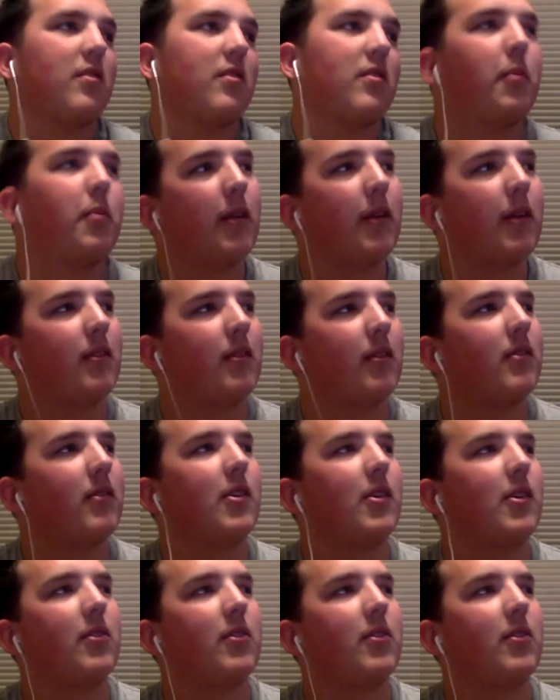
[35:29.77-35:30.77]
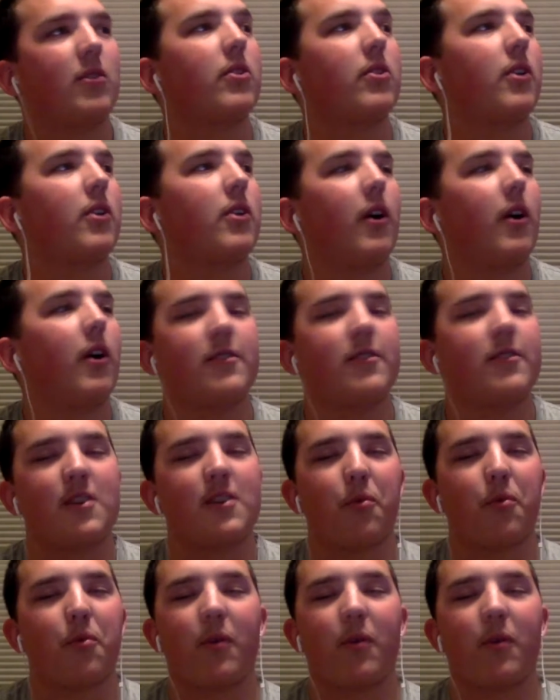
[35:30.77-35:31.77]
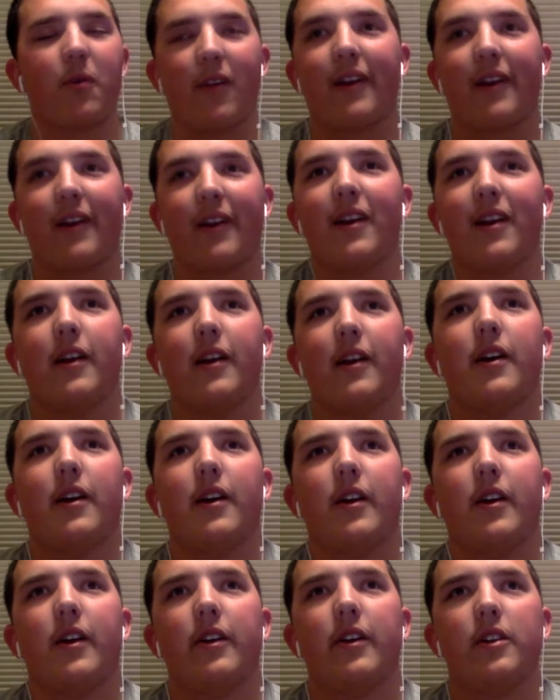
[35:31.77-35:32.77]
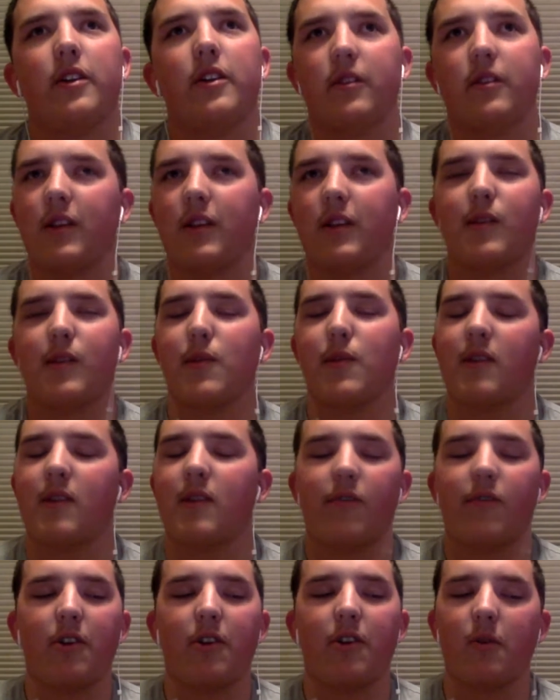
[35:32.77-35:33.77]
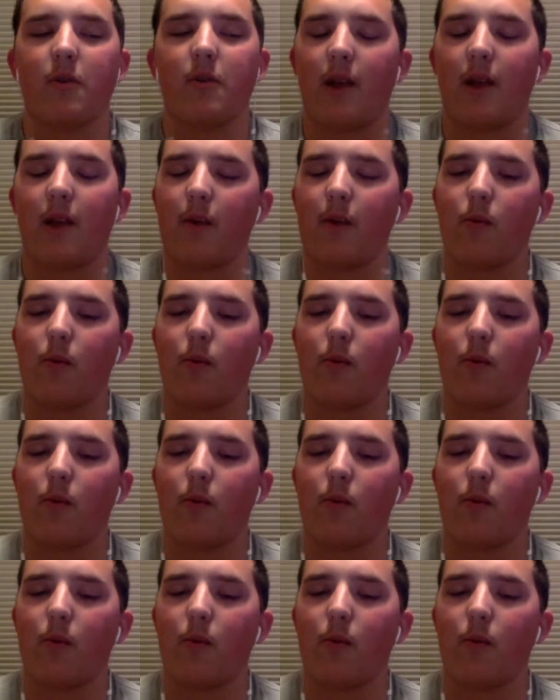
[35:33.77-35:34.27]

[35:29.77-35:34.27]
and just businesses or college teams where it's like you'll see some of the stuff they do, and